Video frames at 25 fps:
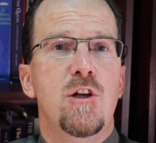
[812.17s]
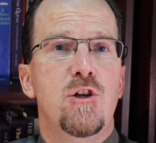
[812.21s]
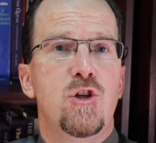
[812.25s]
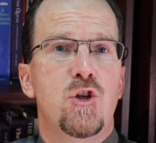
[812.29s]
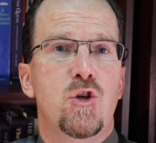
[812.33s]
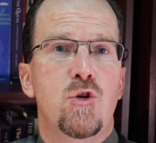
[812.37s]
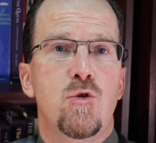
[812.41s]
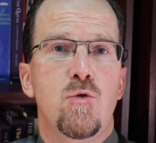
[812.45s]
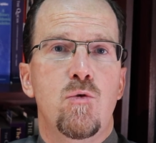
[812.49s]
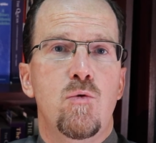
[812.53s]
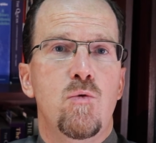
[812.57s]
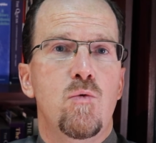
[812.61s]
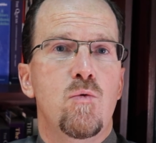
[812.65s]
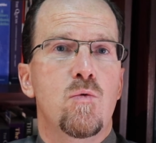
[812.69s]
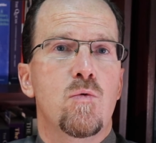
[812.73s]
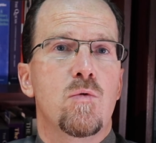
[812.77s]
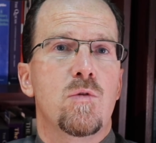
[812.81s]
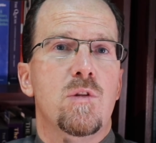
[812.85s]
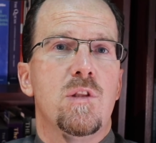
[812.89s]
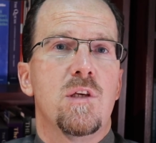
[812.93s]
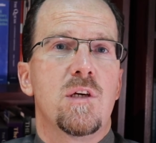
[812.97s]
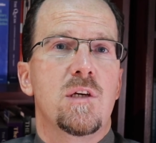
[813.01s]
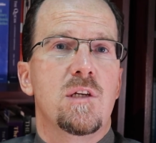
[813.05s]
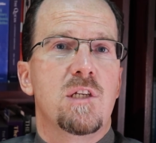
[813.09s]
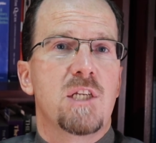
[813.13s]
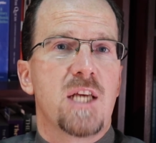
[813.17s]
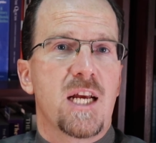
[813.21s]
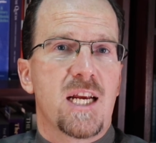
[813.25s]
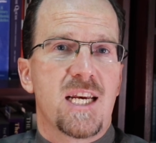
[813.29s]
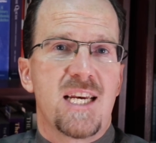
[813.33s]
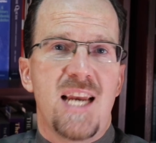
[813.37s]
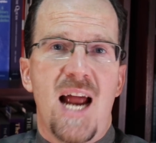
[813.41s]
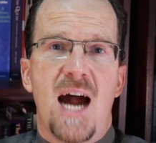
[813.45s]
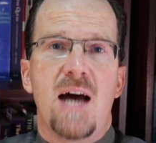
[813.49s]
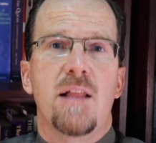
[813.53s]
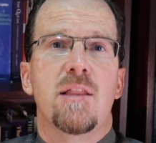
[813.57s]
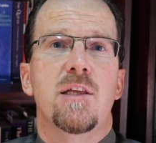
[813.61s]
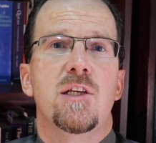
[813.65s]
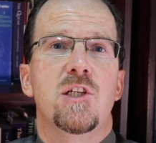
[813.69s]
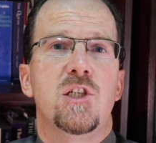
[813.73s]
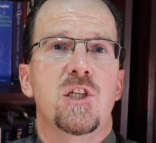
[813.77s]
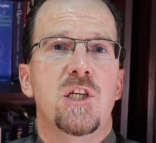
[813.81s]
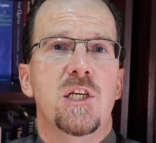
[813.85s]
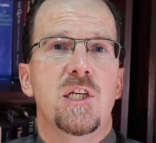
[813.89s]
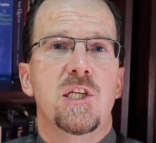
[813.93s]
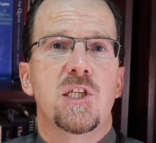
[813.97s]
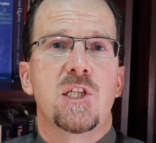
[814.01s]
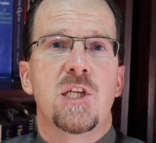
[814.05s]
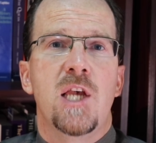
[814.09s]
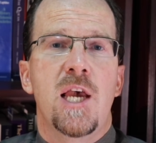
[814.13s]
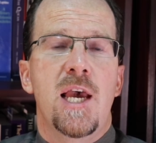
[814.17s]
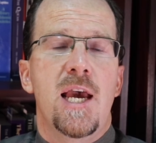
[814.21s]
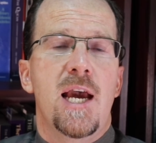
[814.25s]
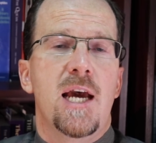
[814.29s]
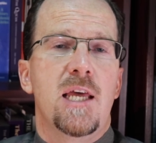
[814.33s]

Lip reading: to the technologies